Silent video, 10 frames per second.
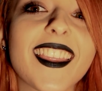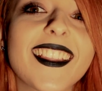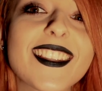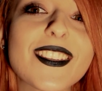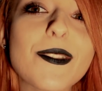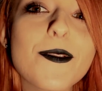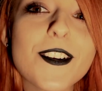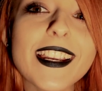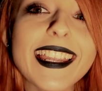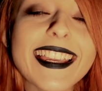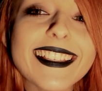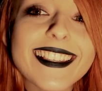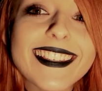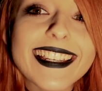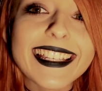It's so pretty,
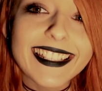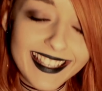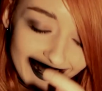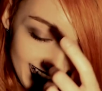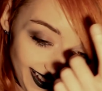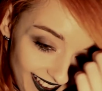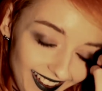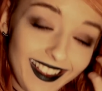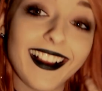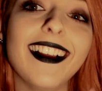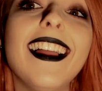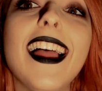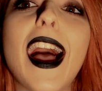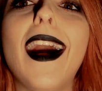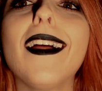isn't it? Yeah,
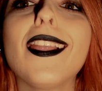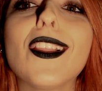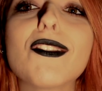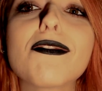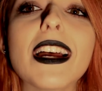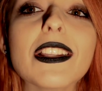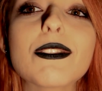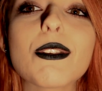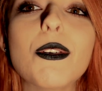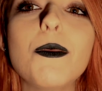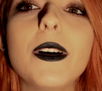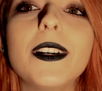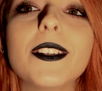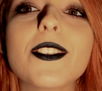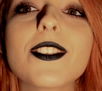I love that so
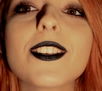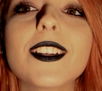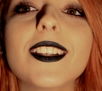much.